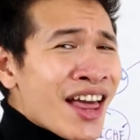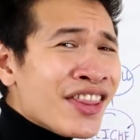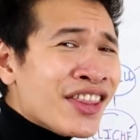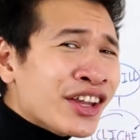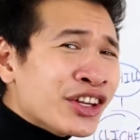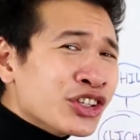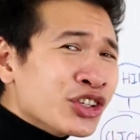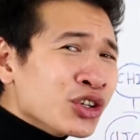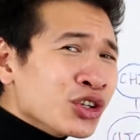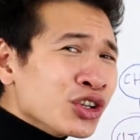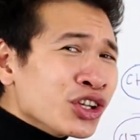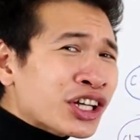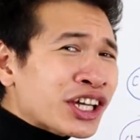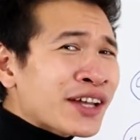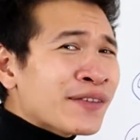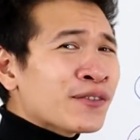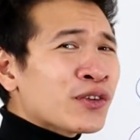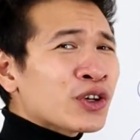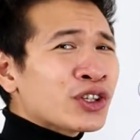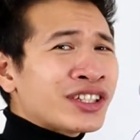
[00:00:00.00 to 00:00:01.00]
then you're
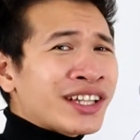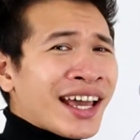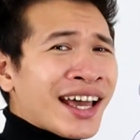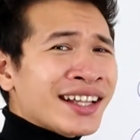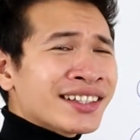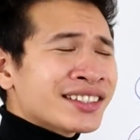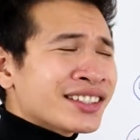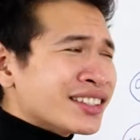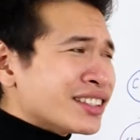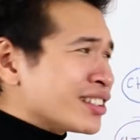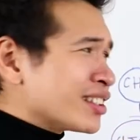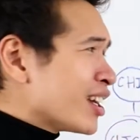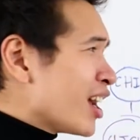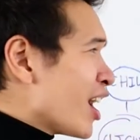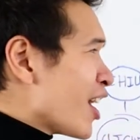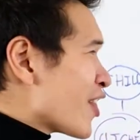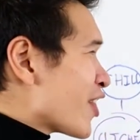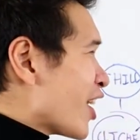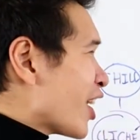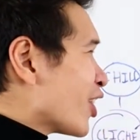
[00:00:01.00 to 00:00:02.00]
looking for dances
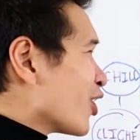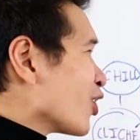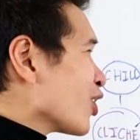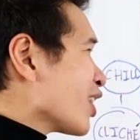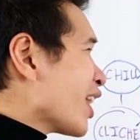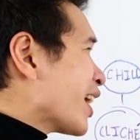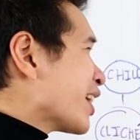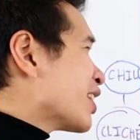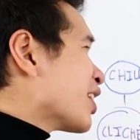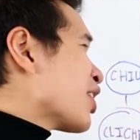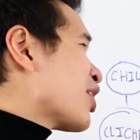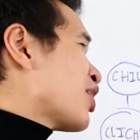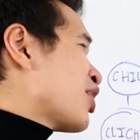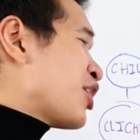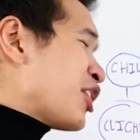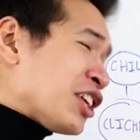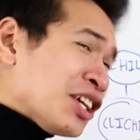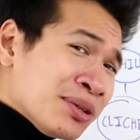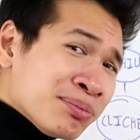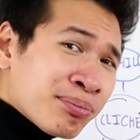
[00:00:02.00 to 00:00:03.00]
that are like a
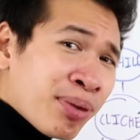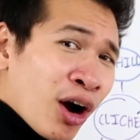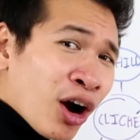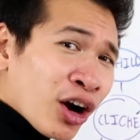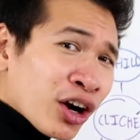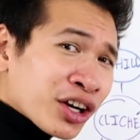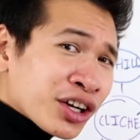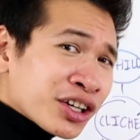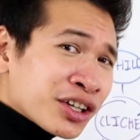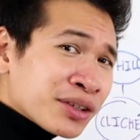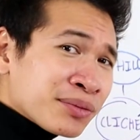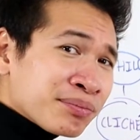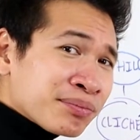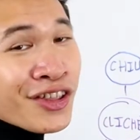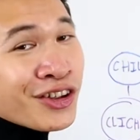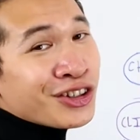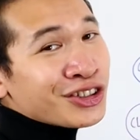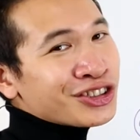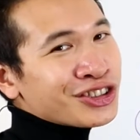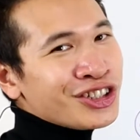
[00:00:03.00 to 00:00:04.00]
theme park.
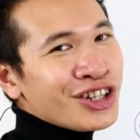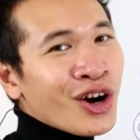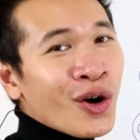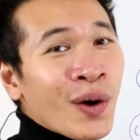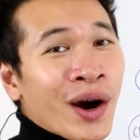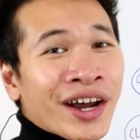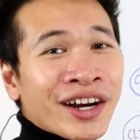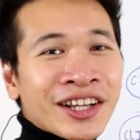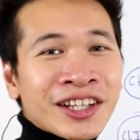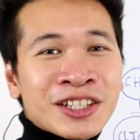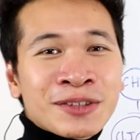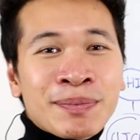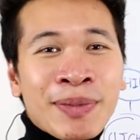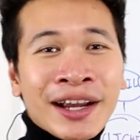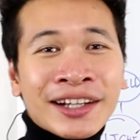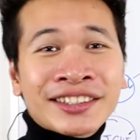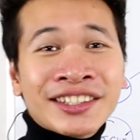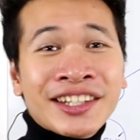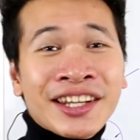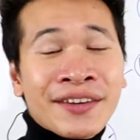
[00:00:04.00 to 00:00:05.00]
There's no
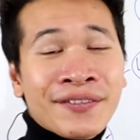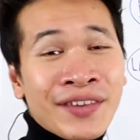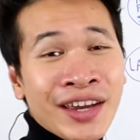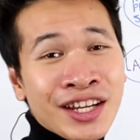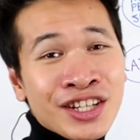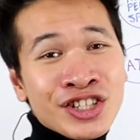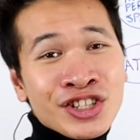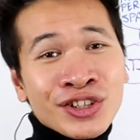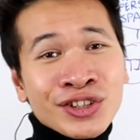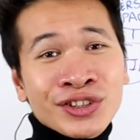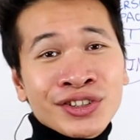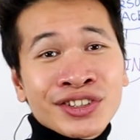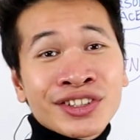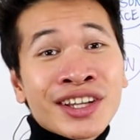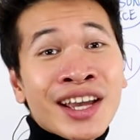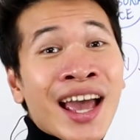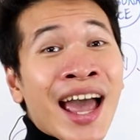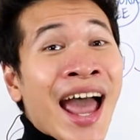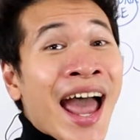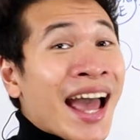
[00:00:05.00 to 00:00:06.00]
unexpected adventures,
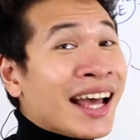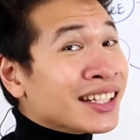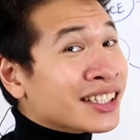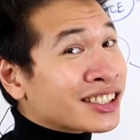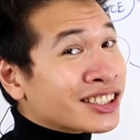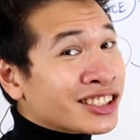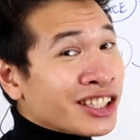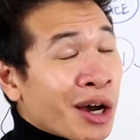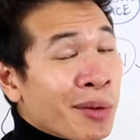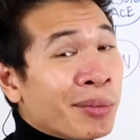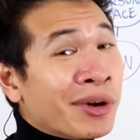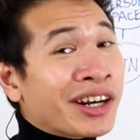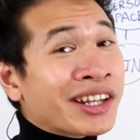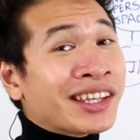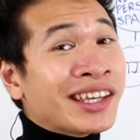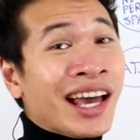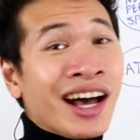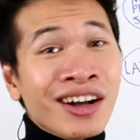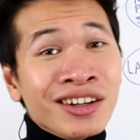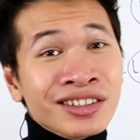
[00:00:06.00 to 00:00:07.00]
and
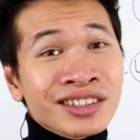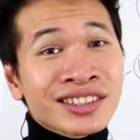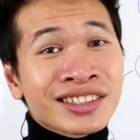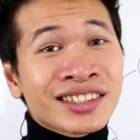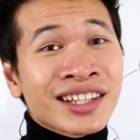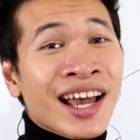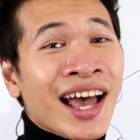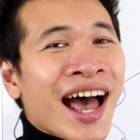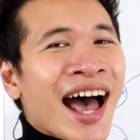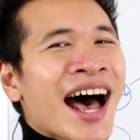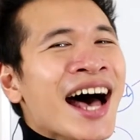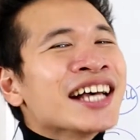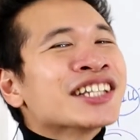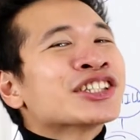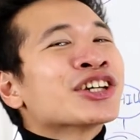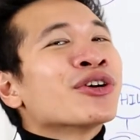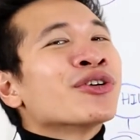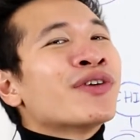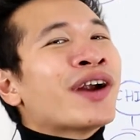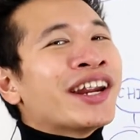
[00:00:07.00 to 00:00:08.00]
somebody else has
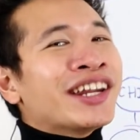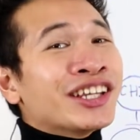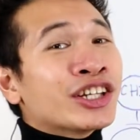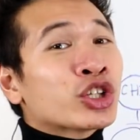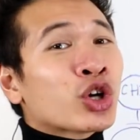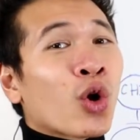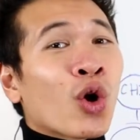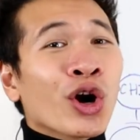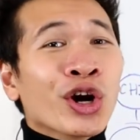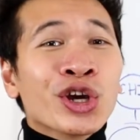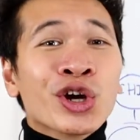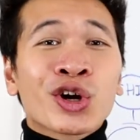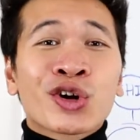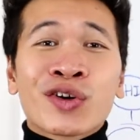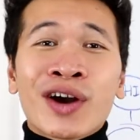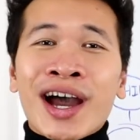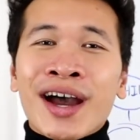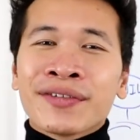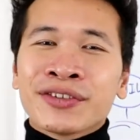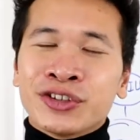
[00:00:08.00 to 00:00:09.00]
already
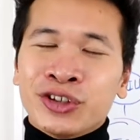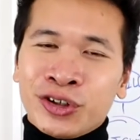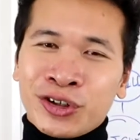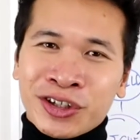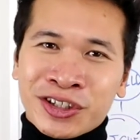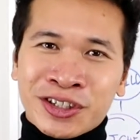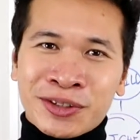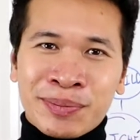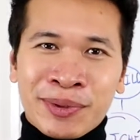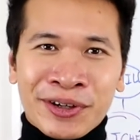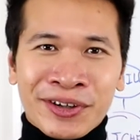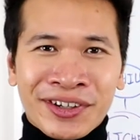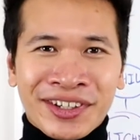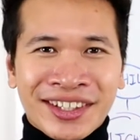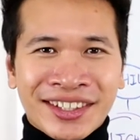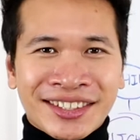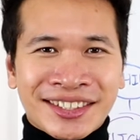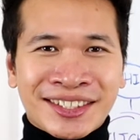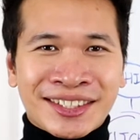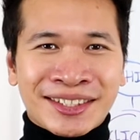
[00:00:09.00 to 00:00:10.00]
choreographed your
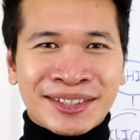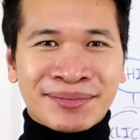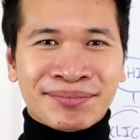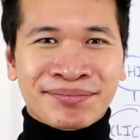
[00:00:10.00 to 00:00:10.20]
experience.